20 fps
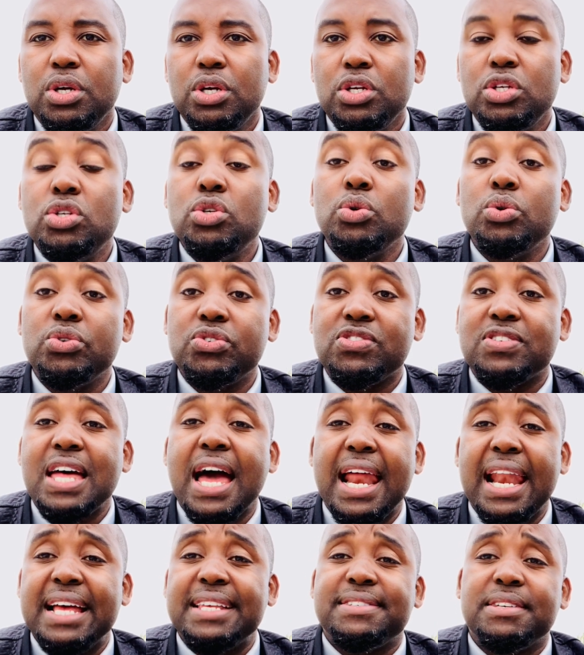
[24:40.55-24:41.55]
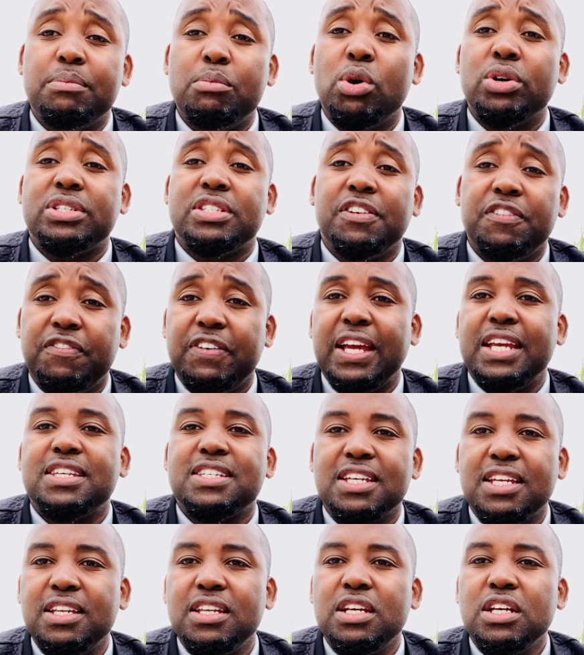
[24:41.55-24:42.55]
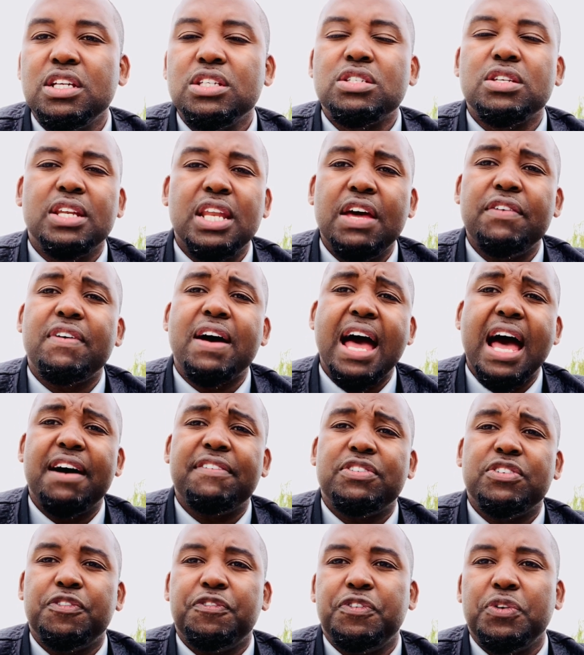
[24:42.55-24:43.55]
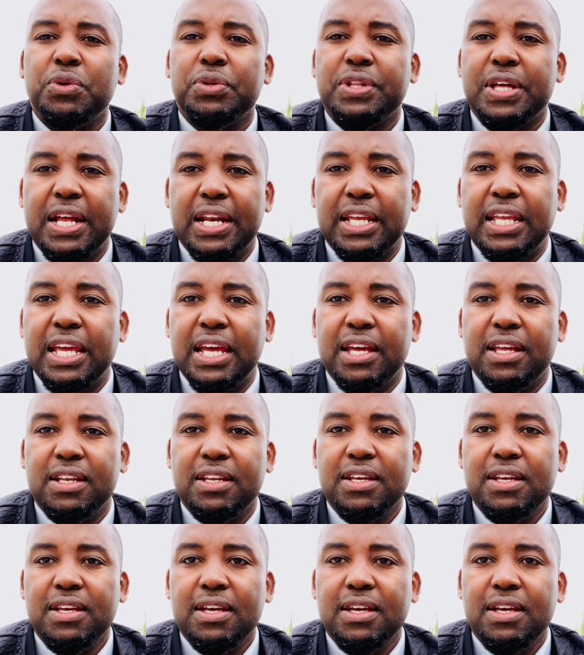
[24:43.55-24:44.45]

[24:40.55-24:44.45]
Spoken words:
Use that as a motivation to never have to feel that again.